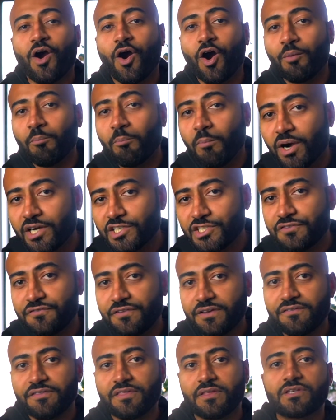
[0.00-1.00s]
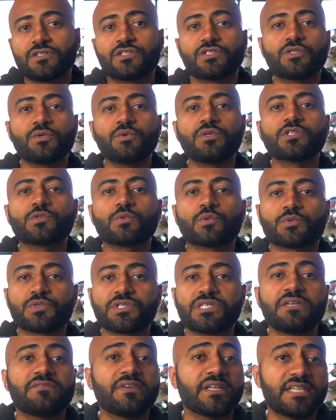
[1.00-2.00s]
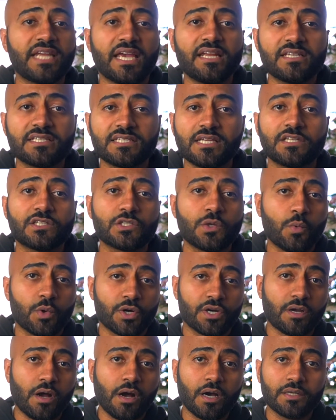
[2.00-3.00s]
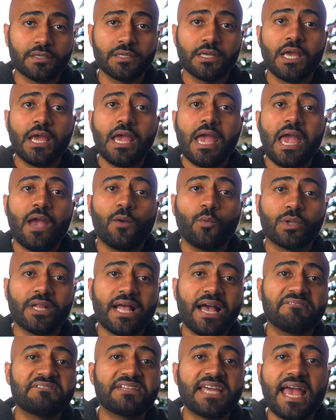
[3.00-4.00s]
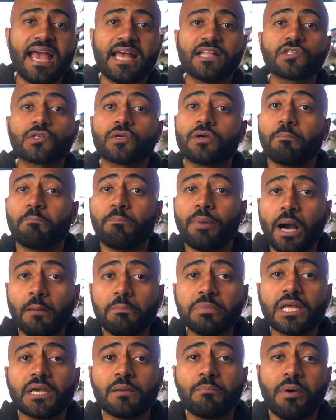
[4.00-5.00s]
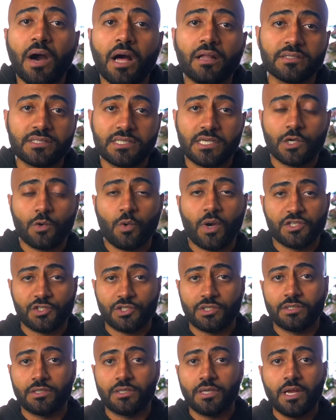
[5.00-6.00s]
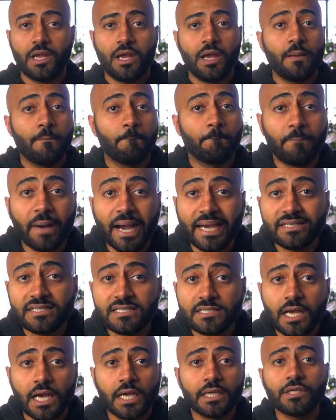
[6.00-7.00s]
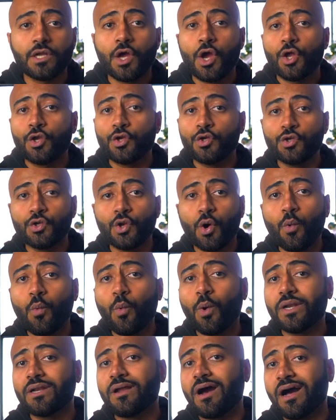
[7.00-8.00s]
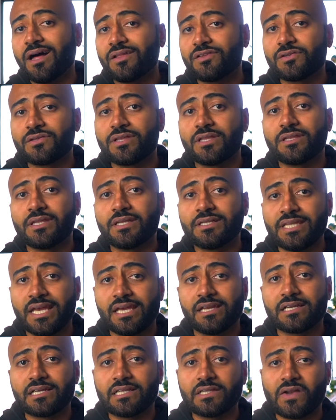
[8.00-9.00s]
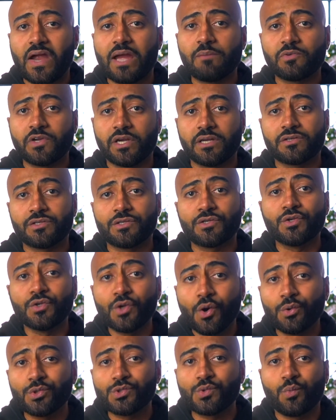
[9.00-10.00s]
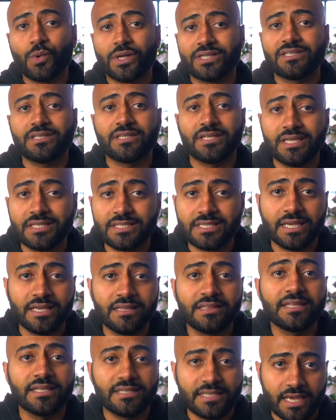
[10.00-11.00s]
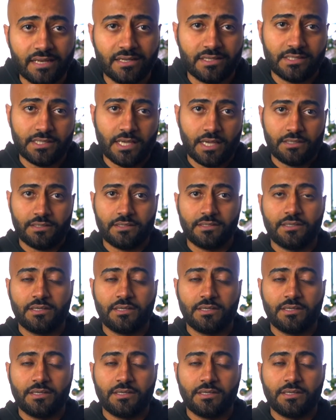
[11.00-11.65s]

On March 5th, students will receive a data set to work on and will have to answer a public policy question. By design, no one other than the data collaborator knows what is in the dataset.